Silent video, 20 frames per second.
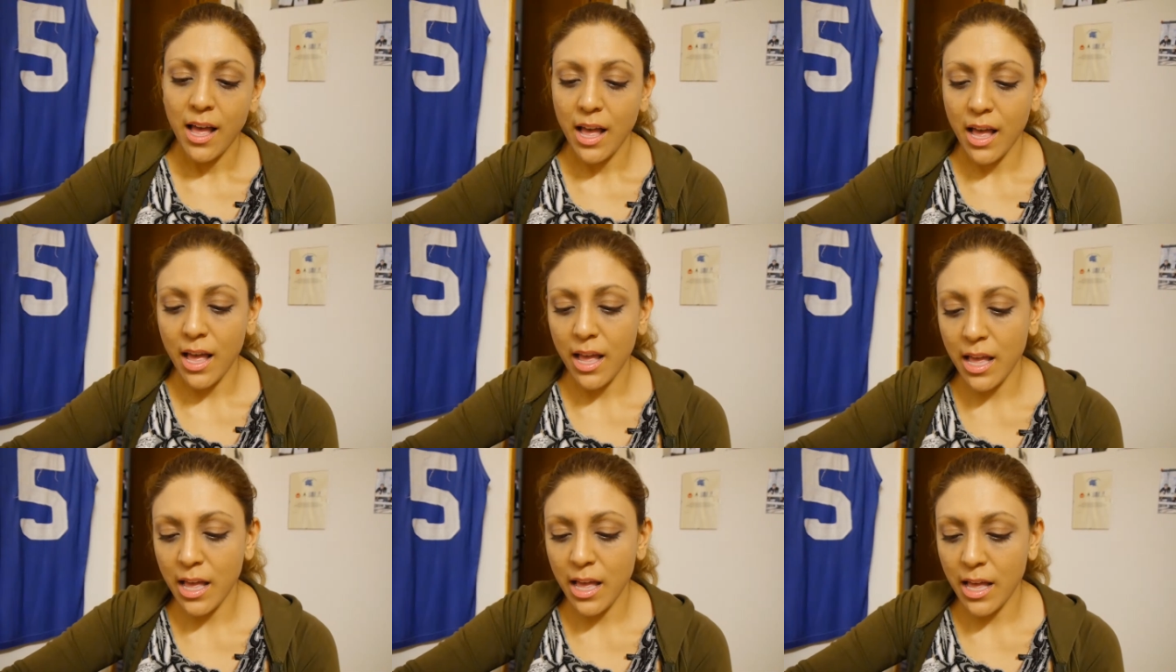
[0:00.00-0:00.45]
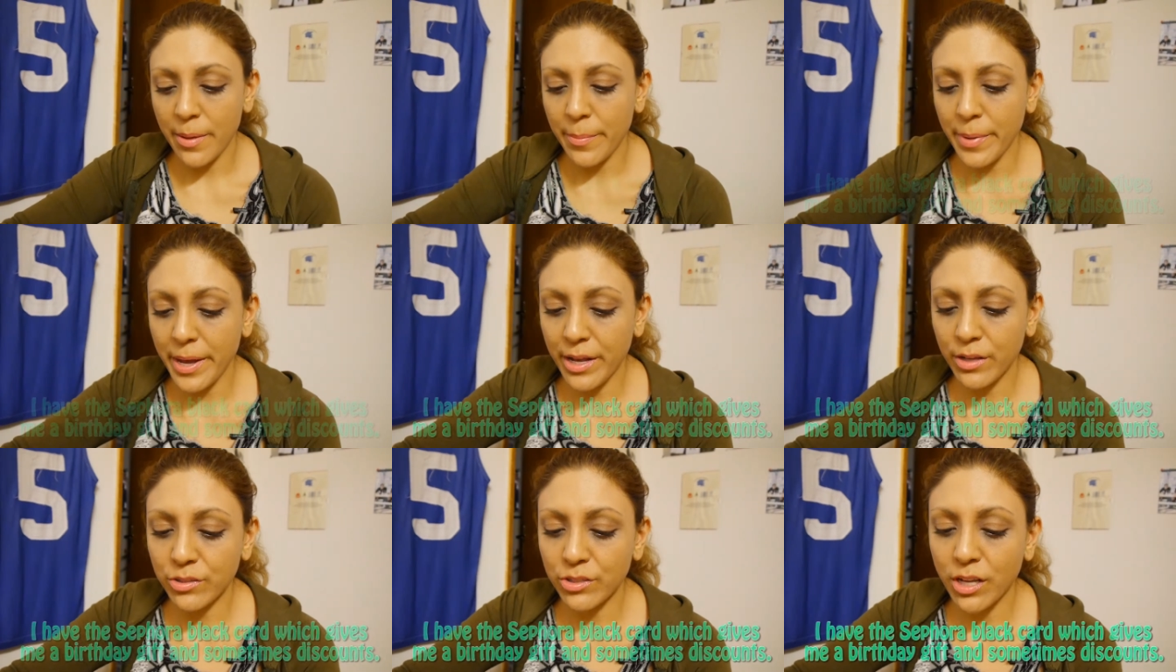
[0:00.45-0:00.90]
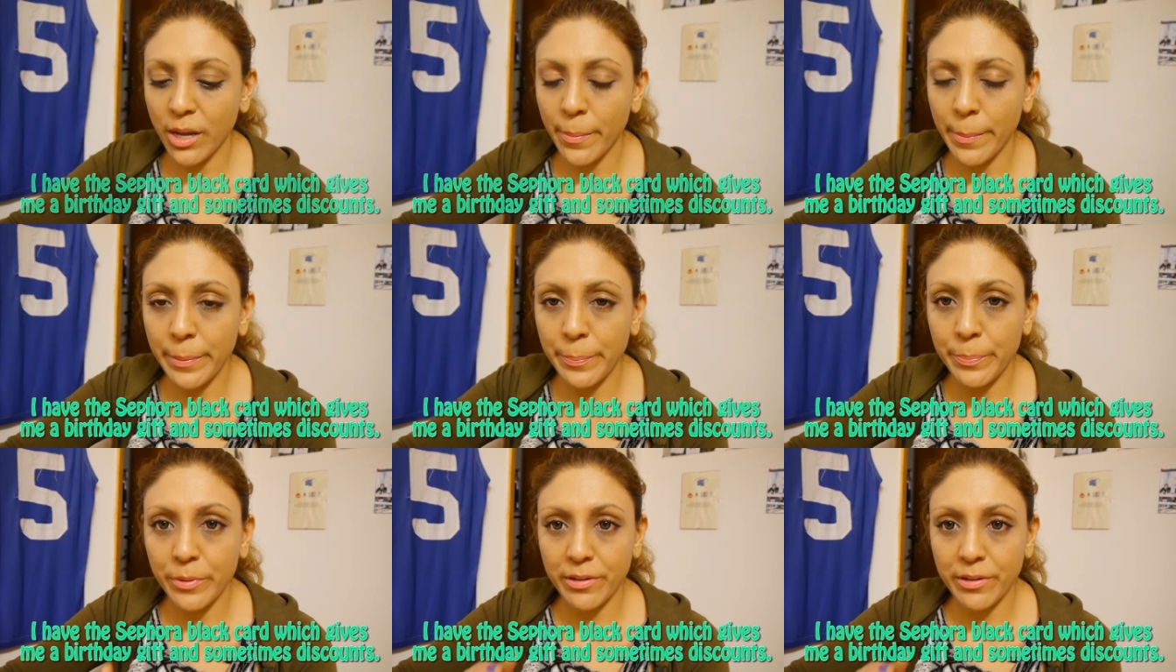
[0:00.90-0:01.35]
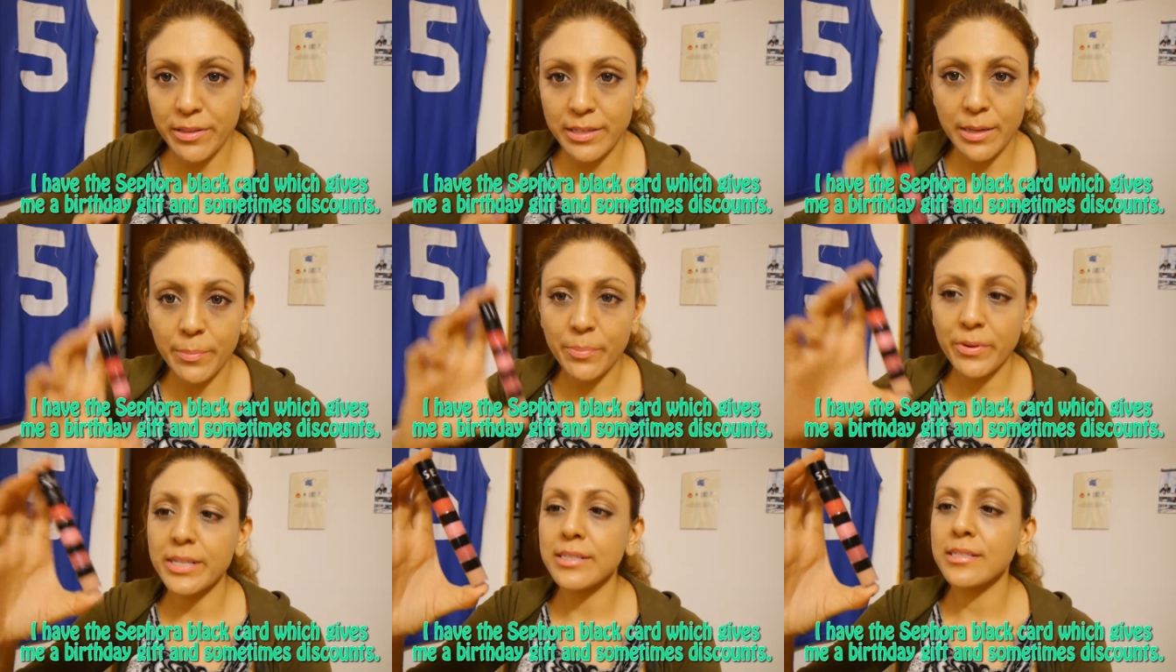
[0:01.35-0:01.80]
I also got my
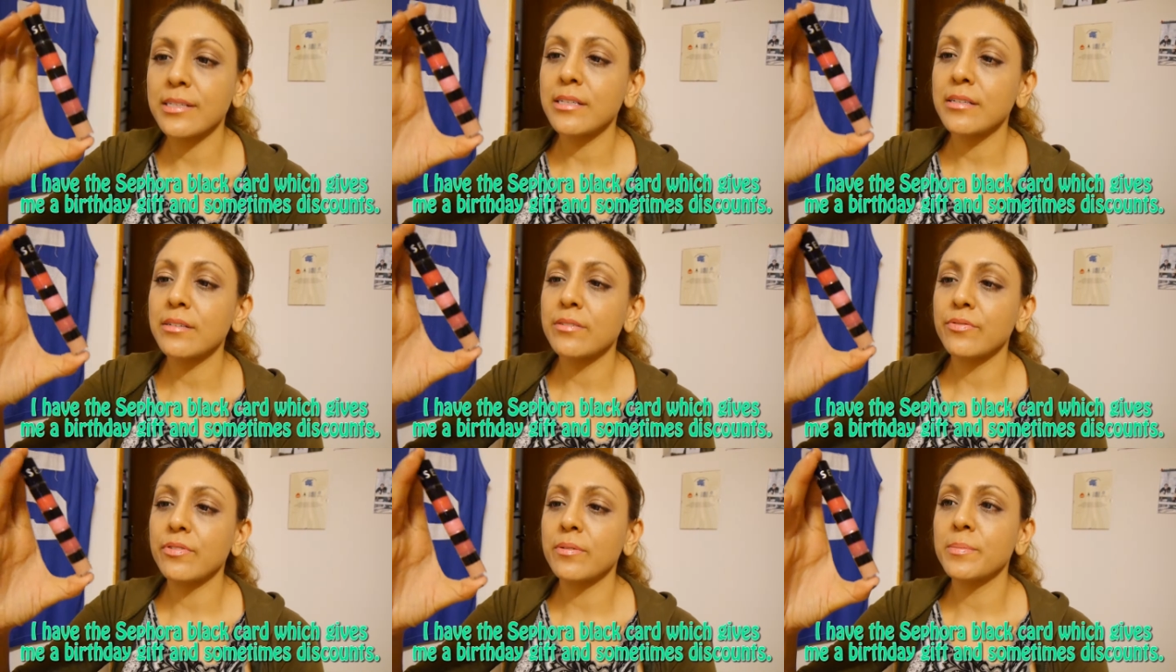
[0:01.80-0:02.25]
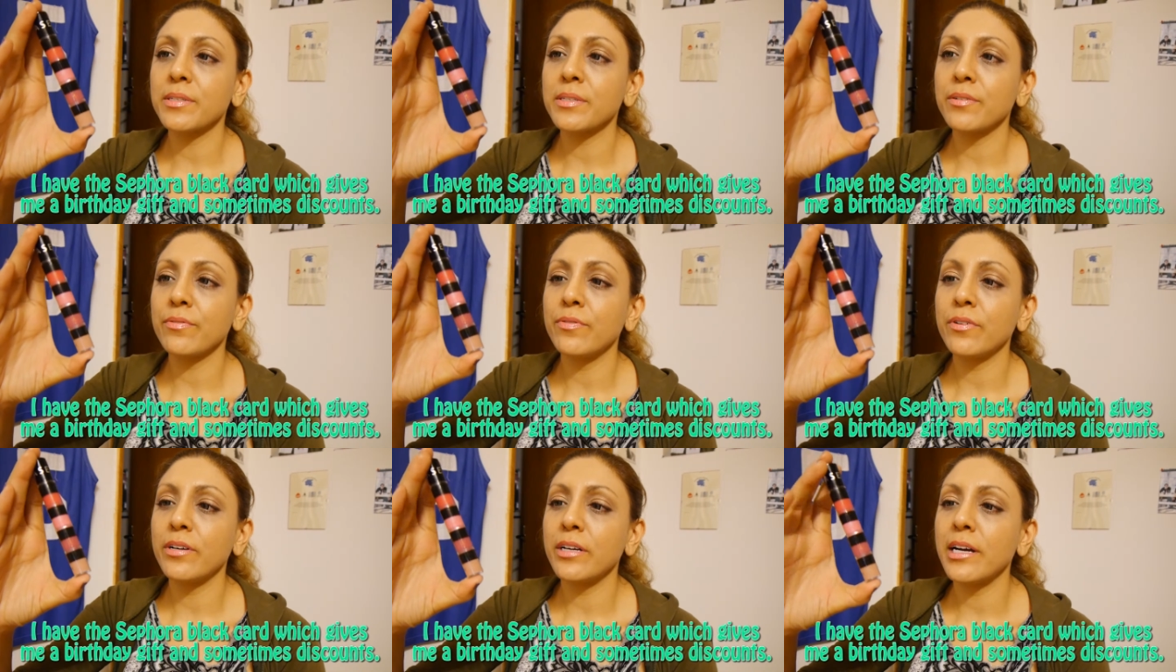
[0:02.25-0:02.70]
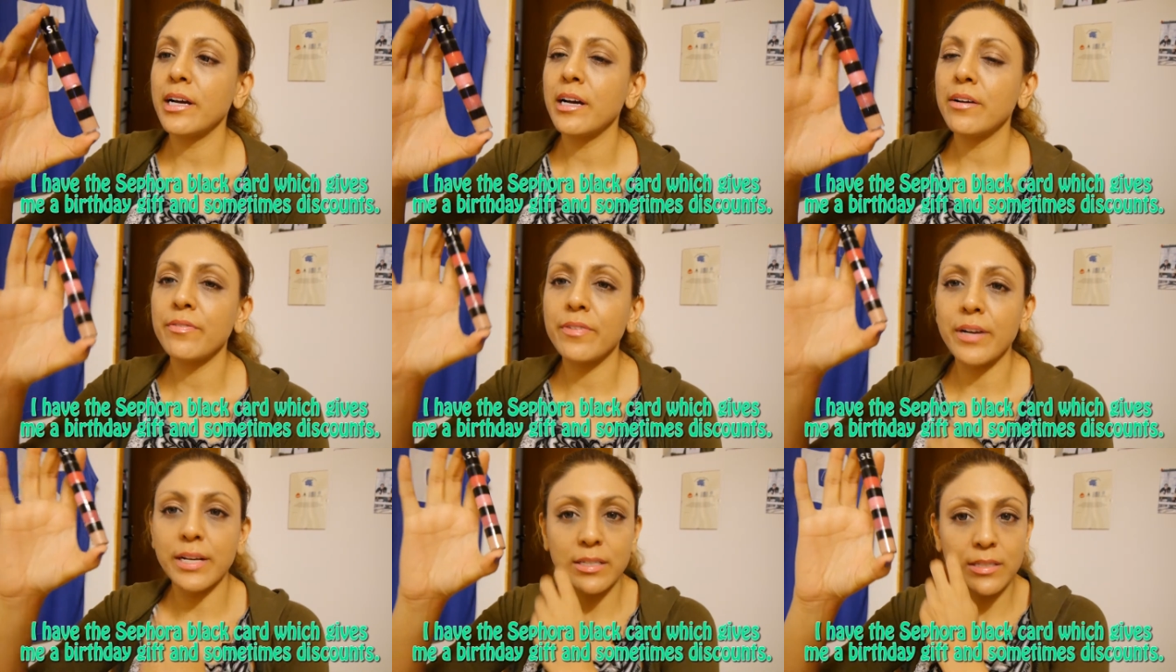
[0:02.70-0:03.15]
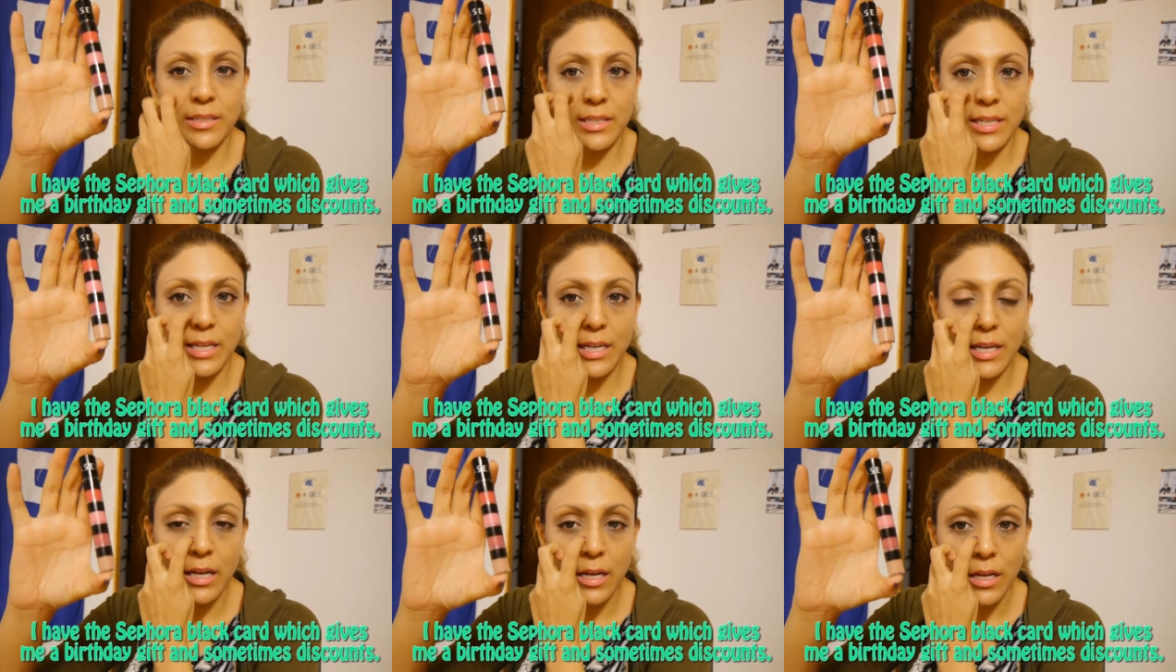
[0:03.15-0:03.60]
birthday present from Sephora
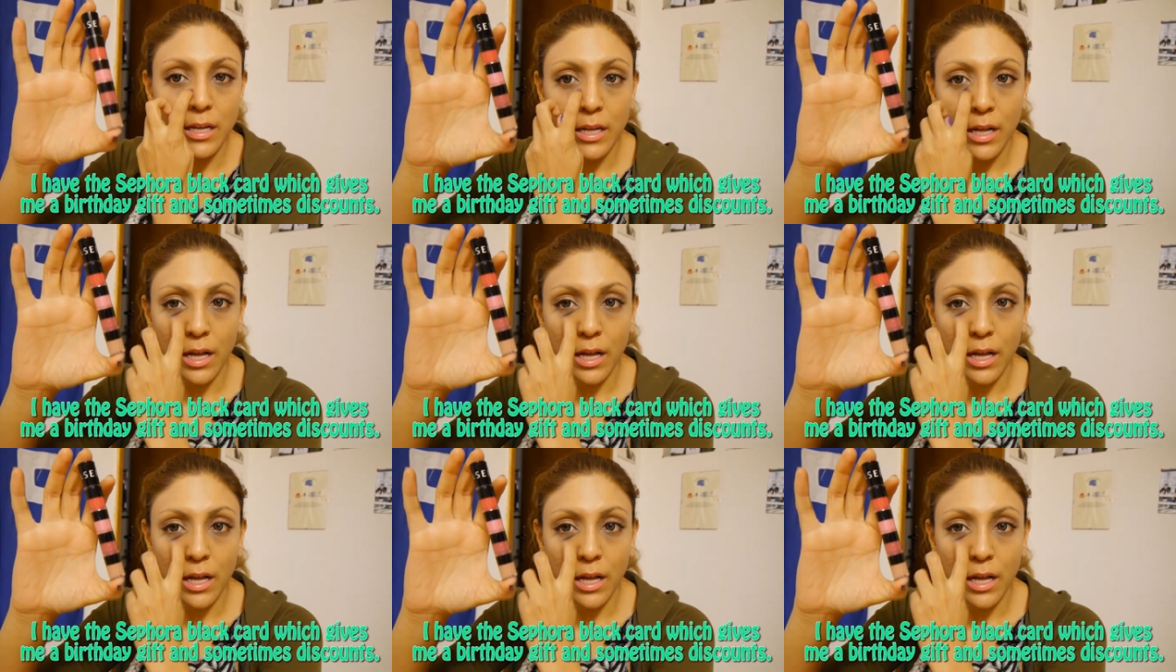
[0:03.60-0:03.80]
finally.